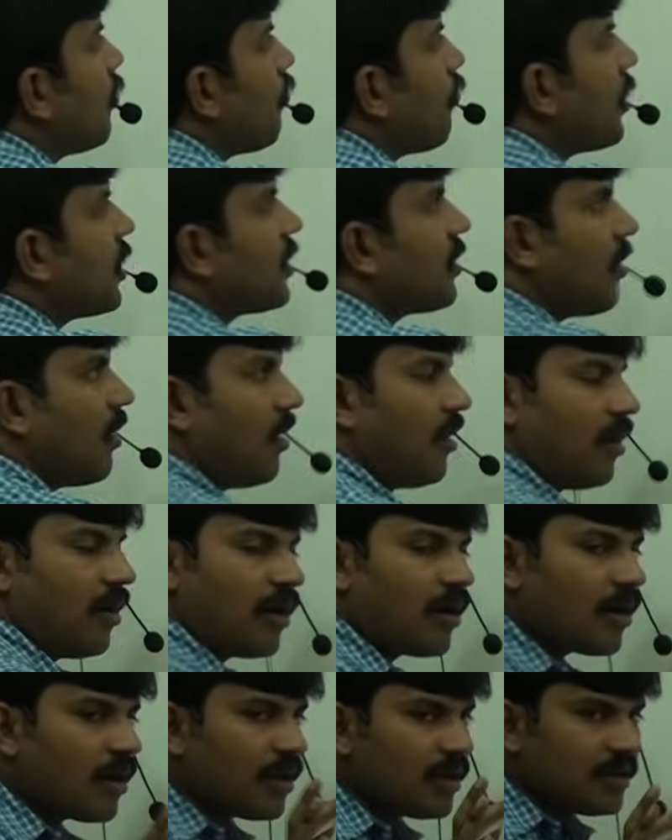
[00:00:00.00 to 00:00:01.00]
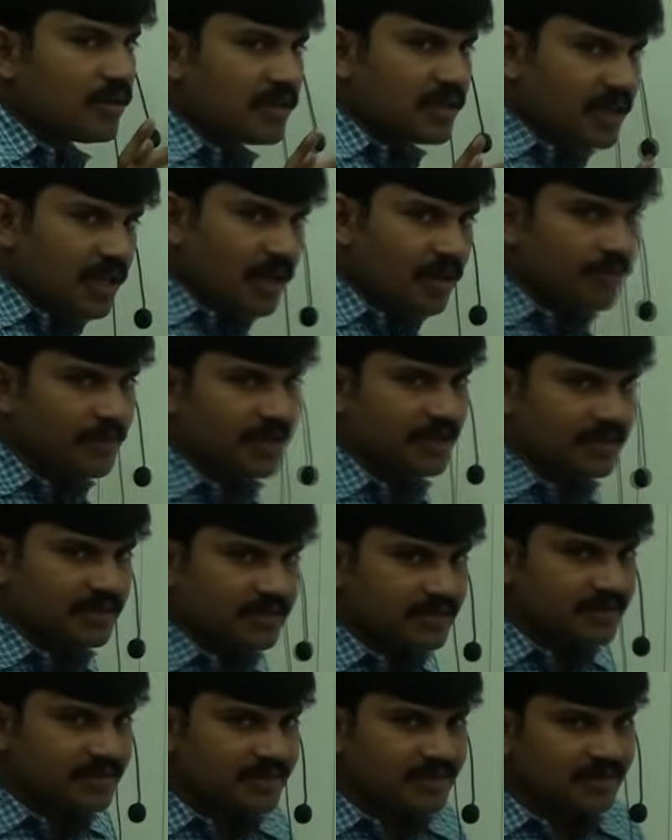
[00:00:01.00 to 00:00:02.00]
But all
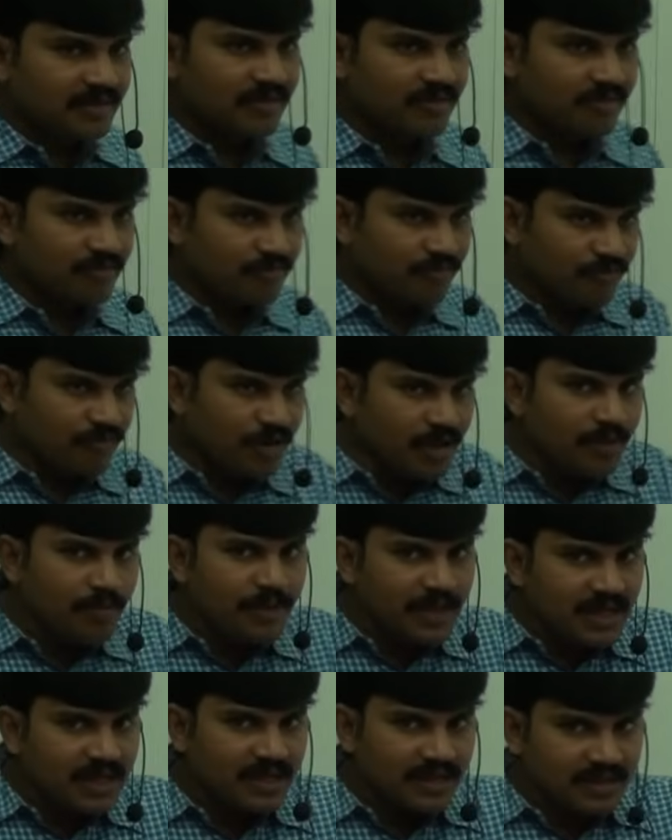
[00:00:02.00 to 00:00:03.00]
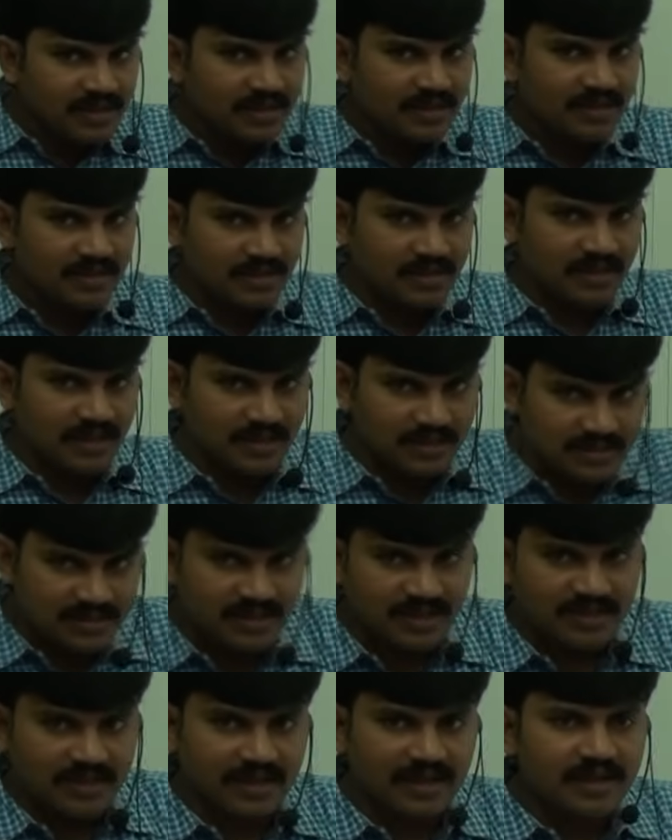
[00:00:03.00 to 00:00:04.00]
elements will be
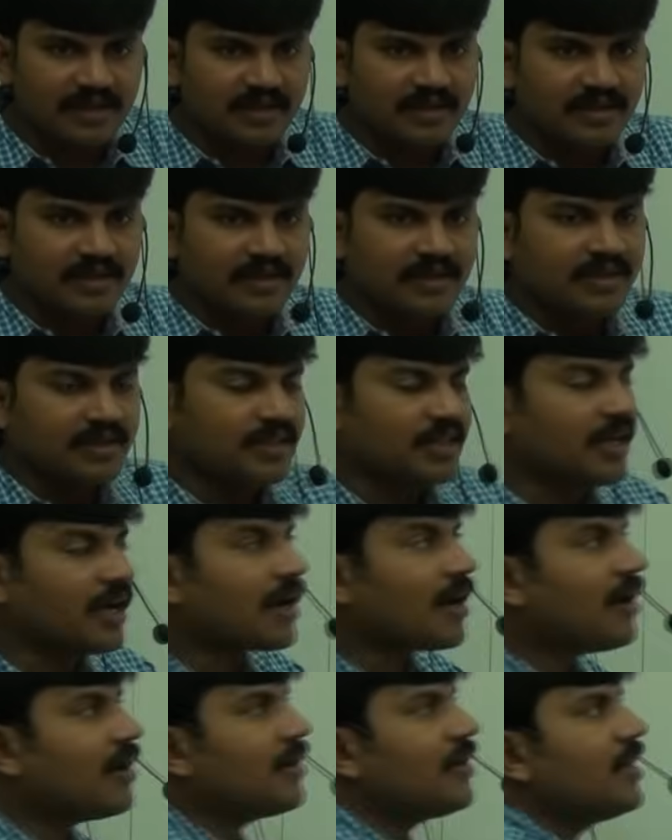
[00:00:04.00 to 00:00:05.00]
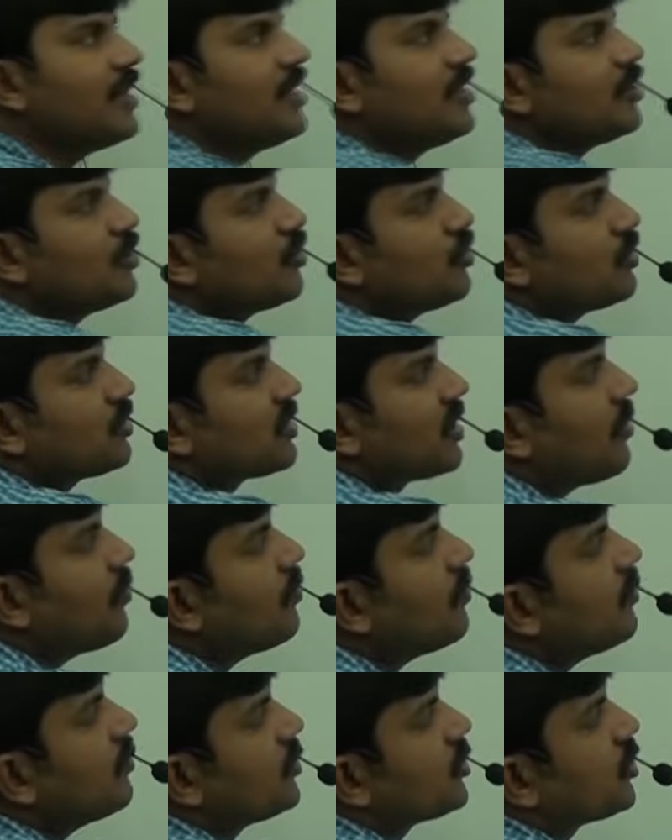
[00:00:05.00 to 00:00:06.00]
inserted according to
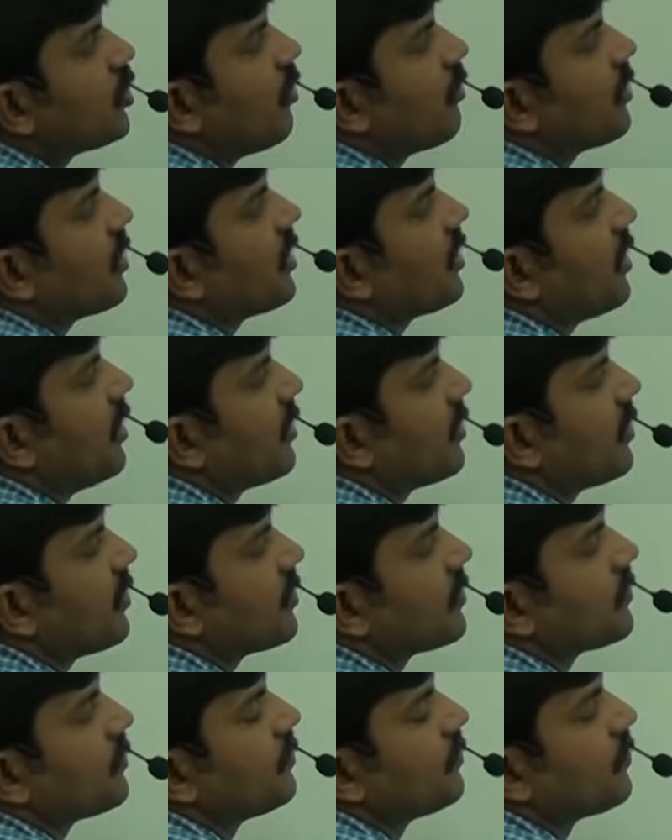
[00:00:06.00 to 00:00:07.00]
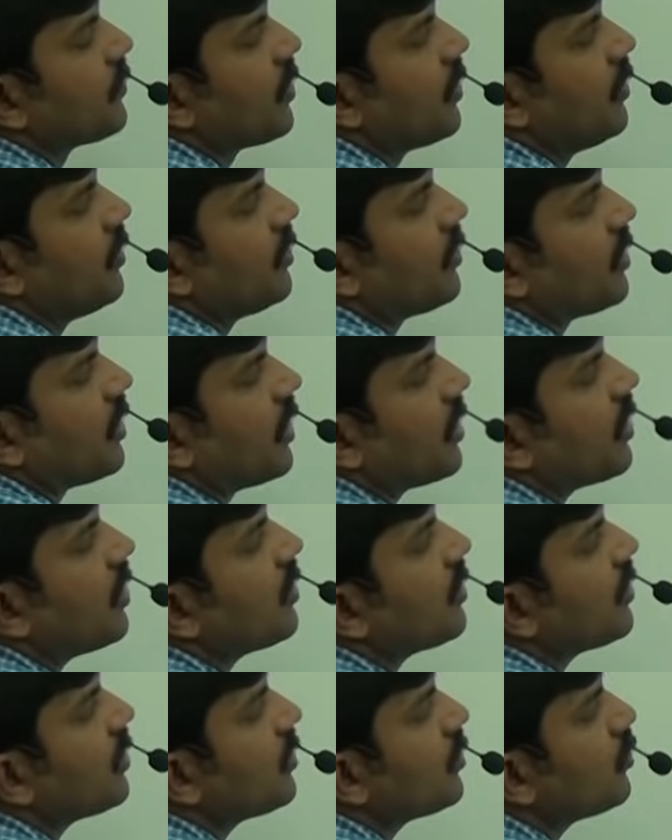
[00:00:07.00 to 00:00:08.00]
some sorting order.
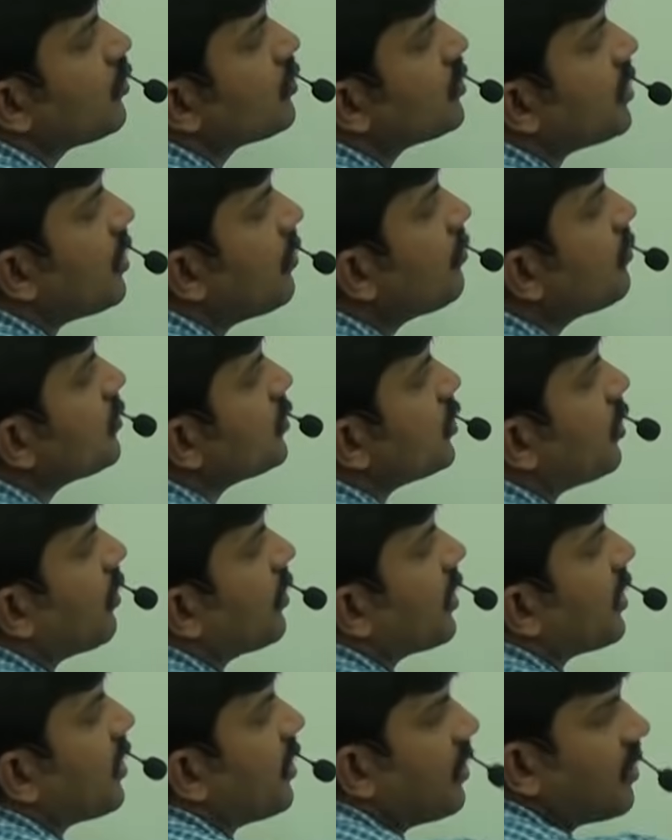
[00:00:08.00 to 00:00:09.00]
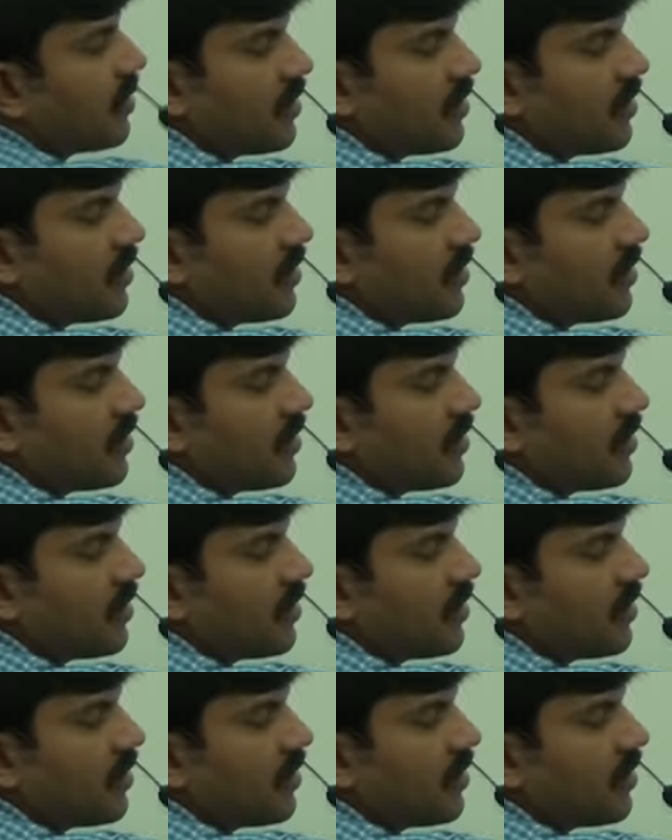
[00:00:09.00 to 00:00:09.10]
Sorting